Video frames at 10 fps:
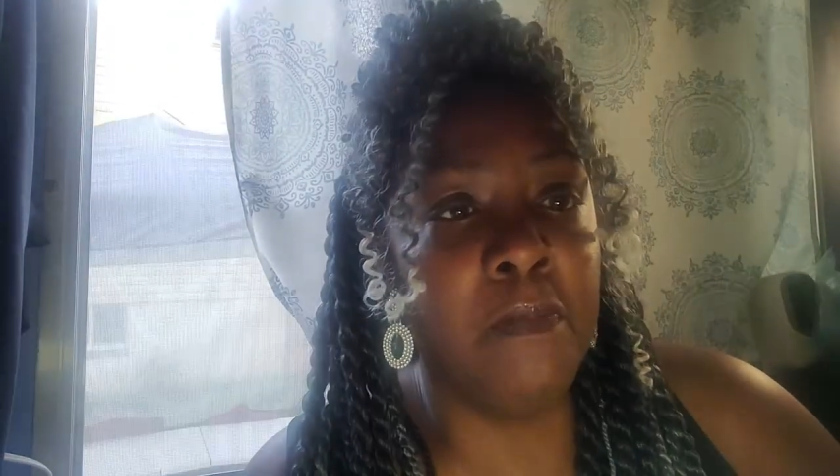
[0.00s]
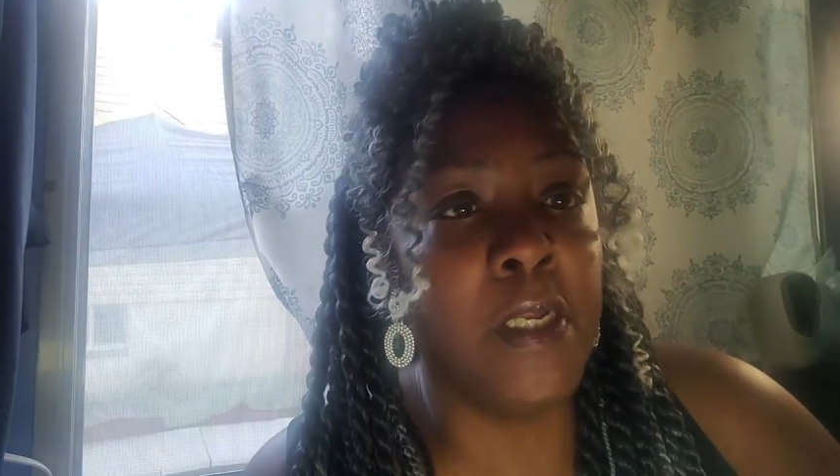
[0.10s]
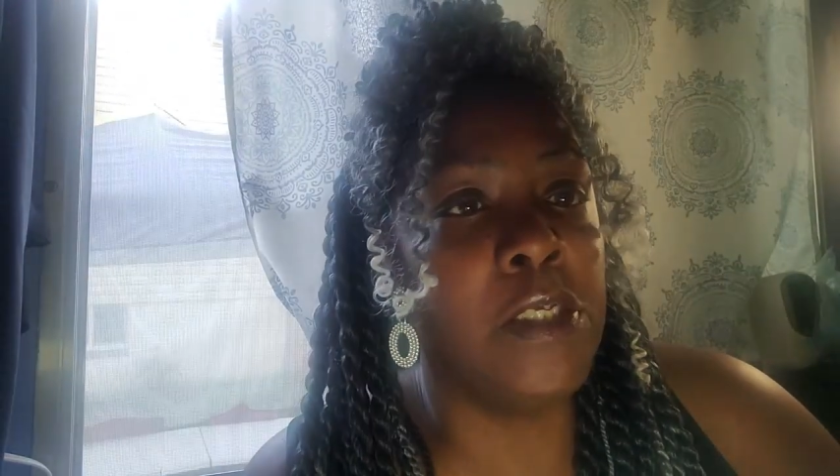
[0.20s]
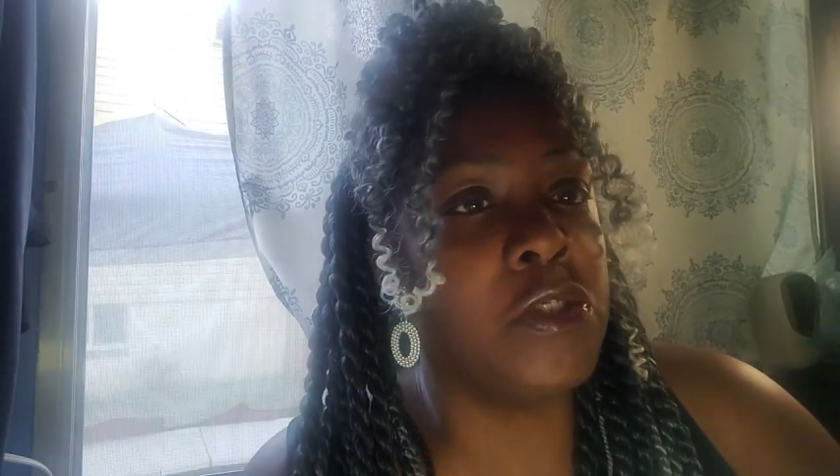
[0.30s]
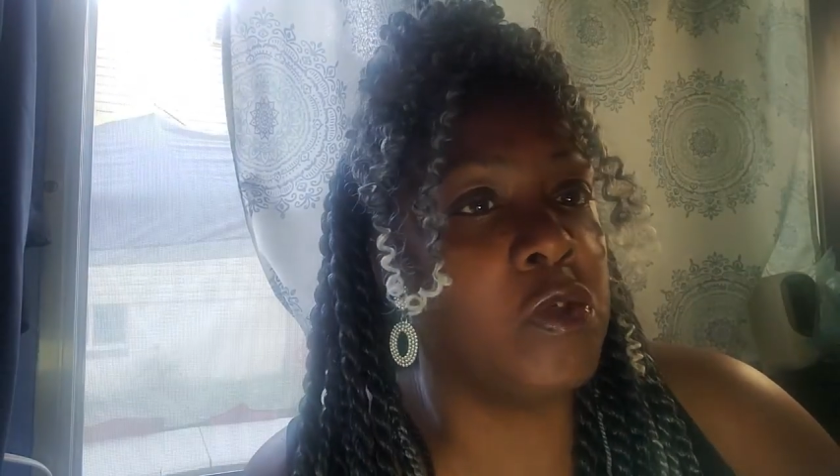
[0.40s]

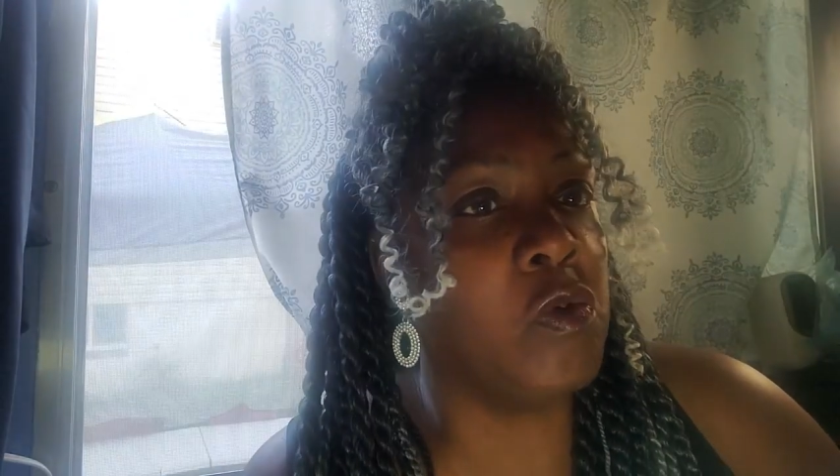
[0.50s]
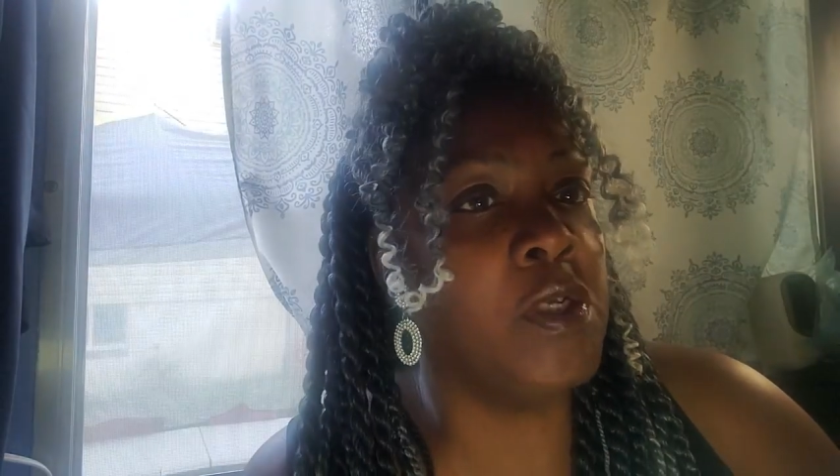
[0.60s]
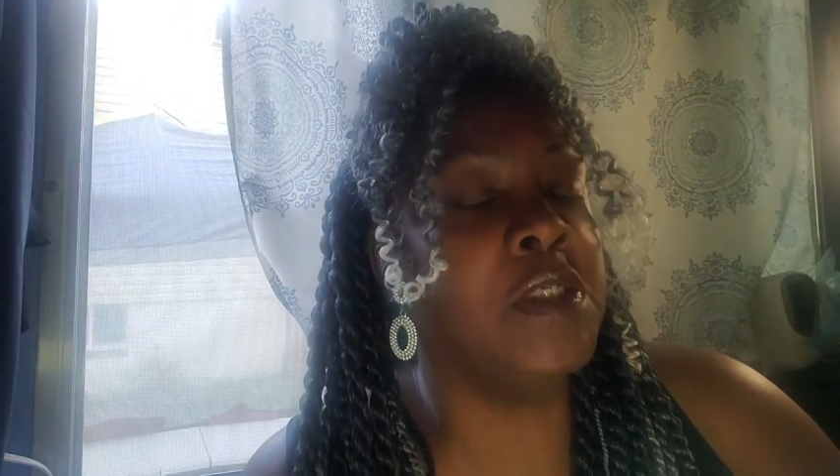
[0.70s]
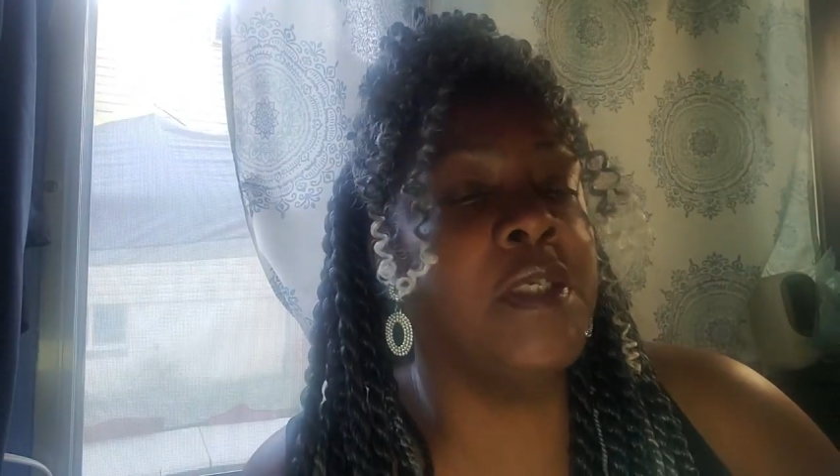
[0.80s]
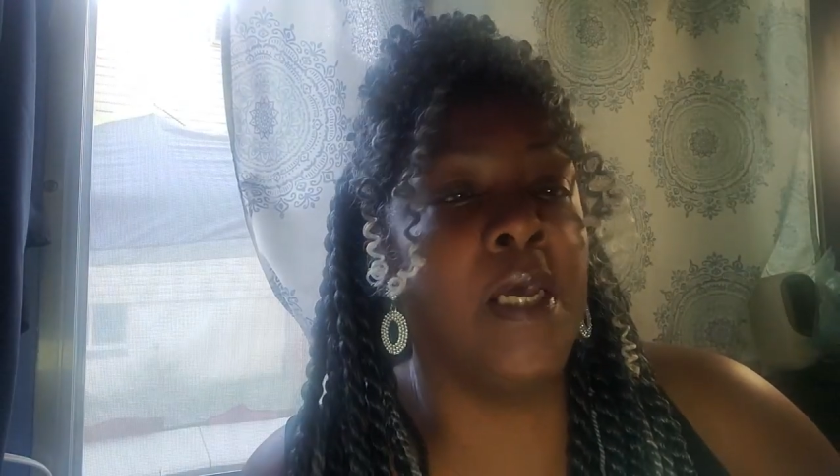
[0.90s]
many
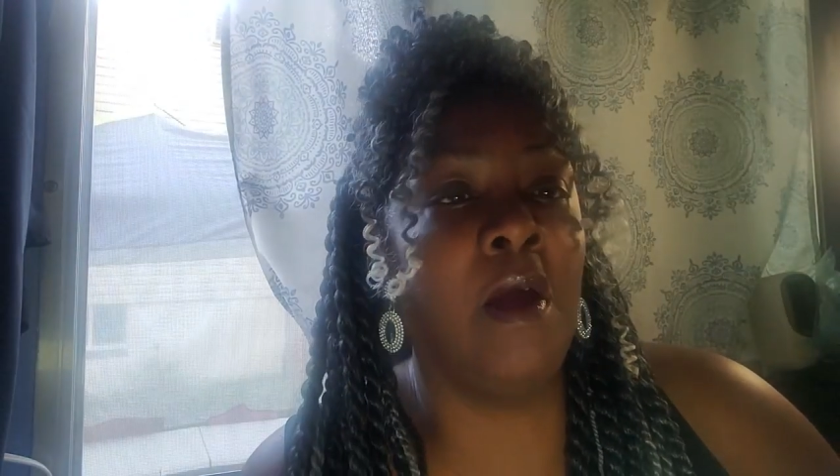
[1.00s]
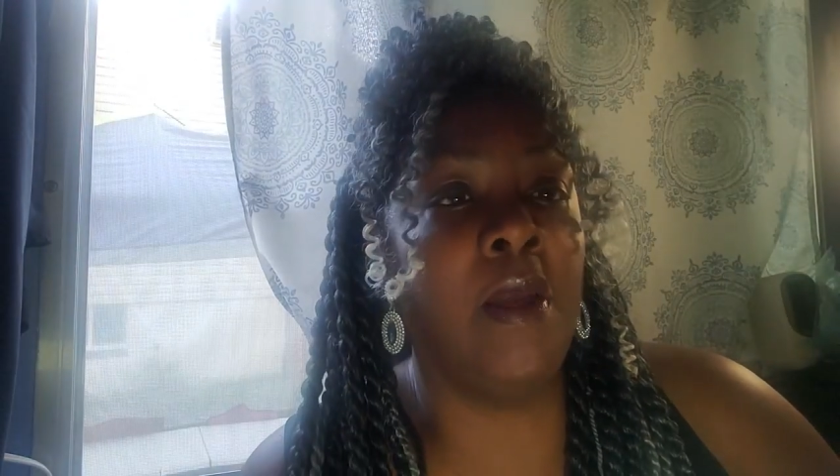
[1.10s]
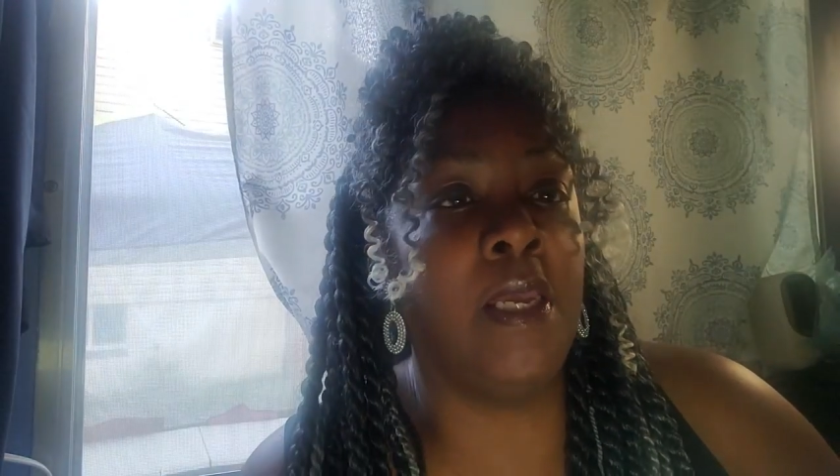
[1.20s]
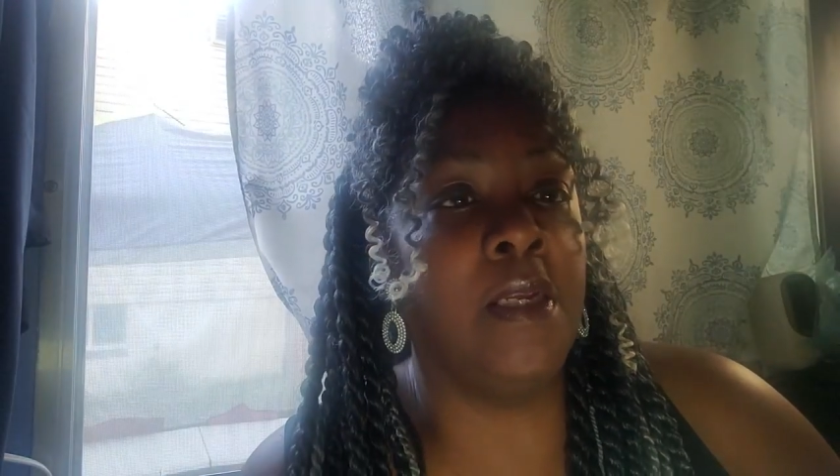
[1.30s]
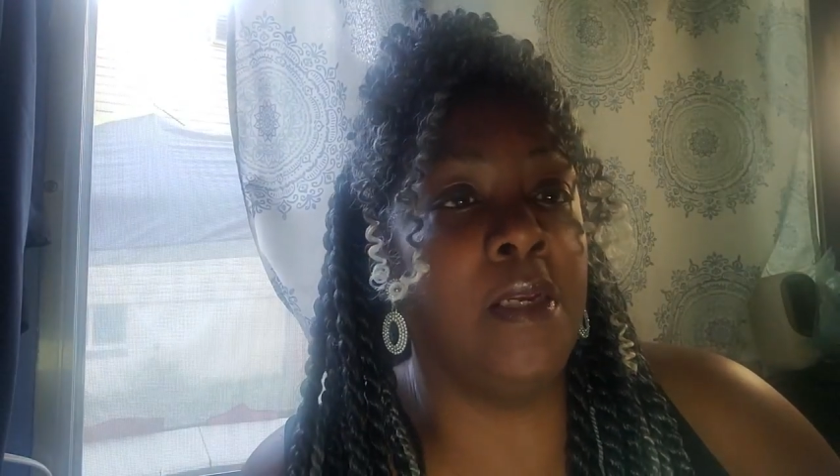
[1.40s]
students that are
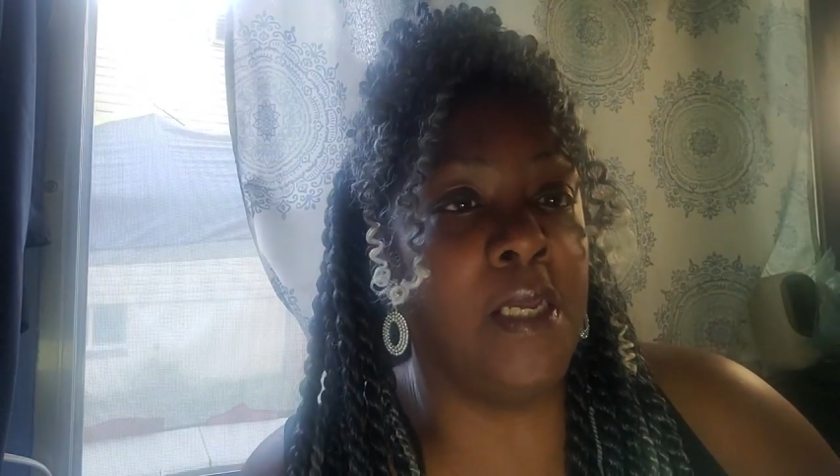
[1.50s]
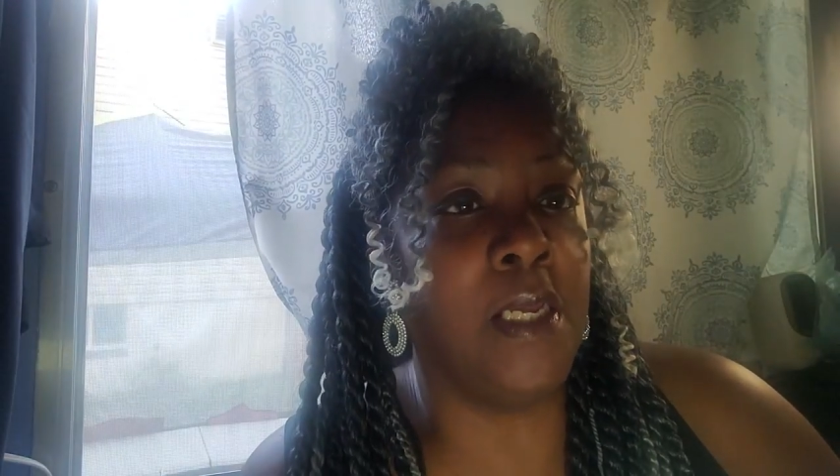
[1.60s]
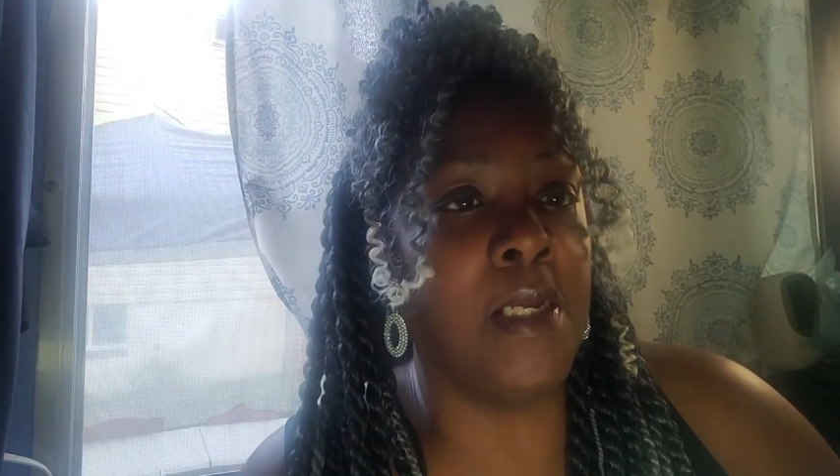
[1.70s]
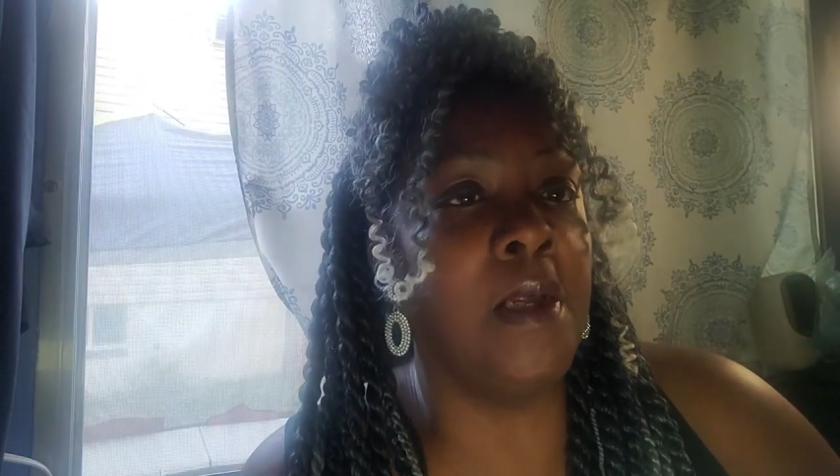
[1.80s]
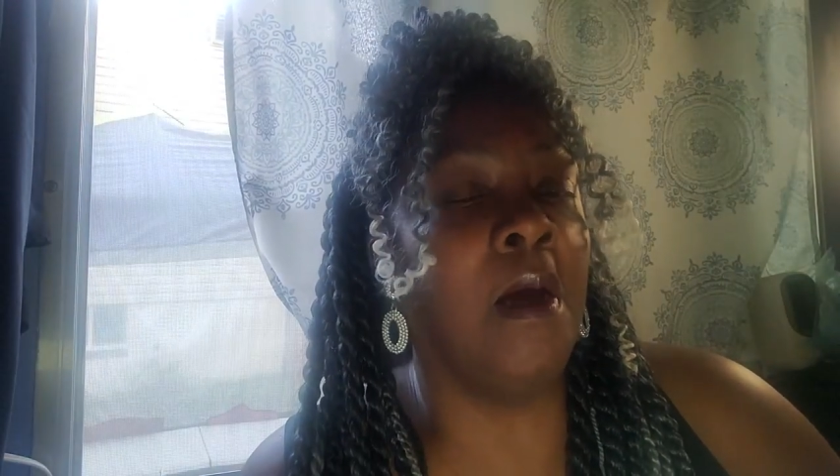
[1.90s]
in
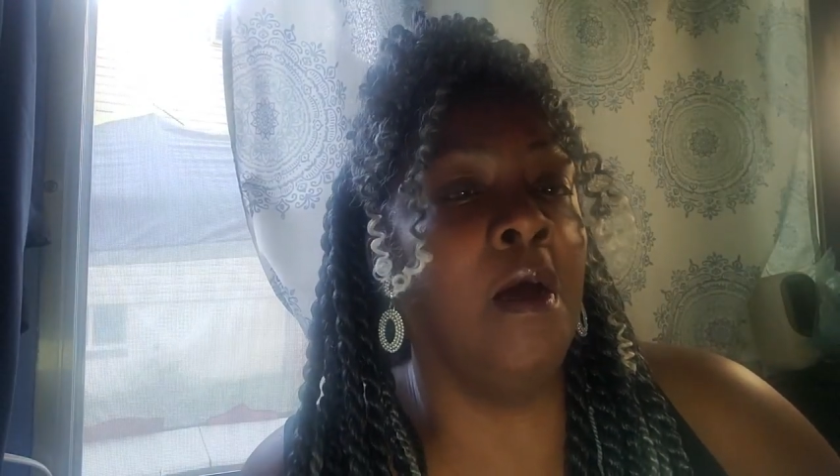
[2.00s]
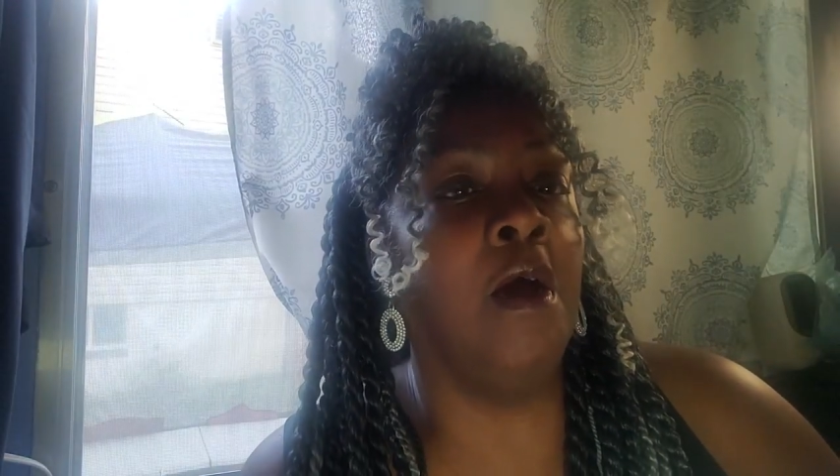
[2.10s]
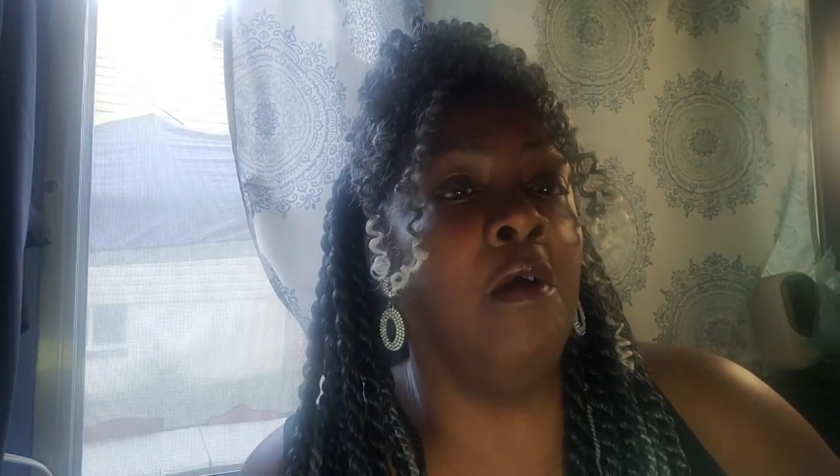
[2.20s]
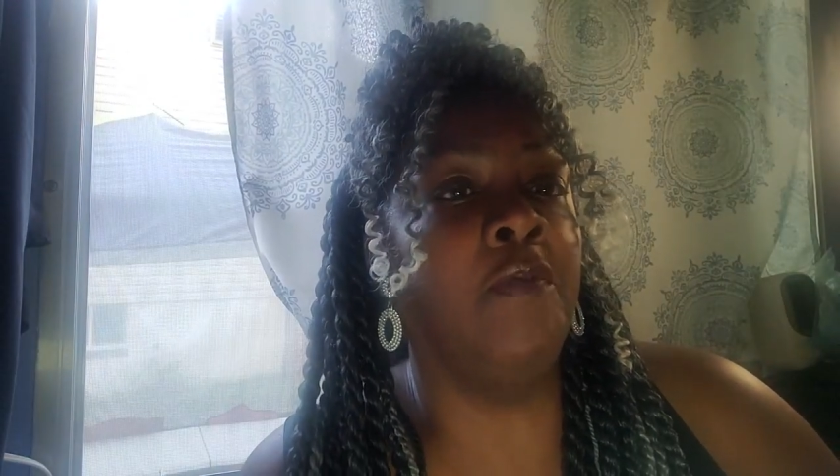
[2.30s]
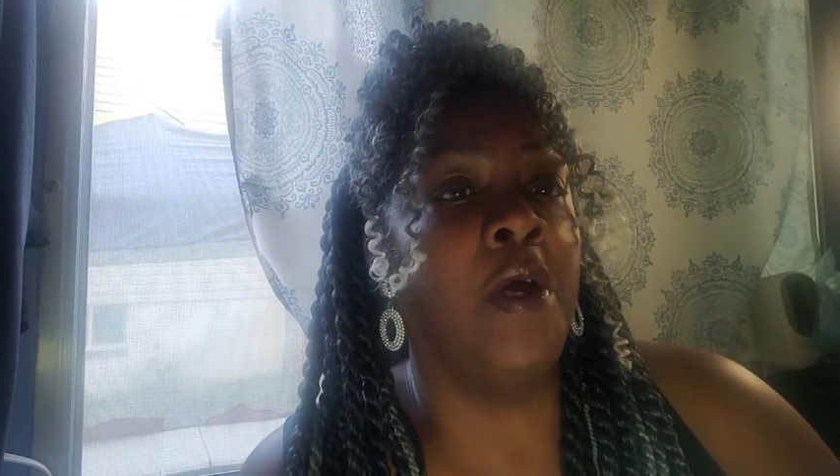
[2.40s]
need
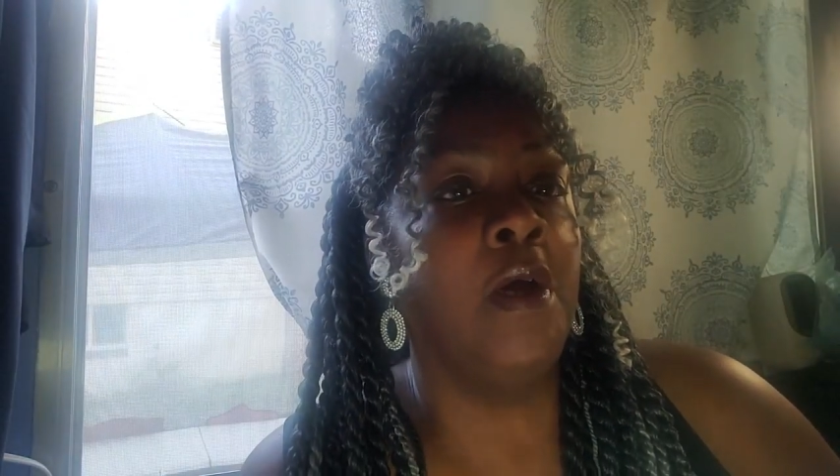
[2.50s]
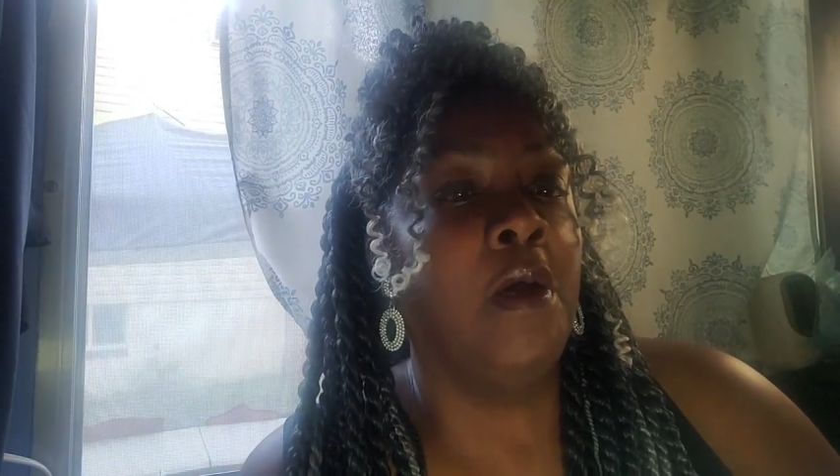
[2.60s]
of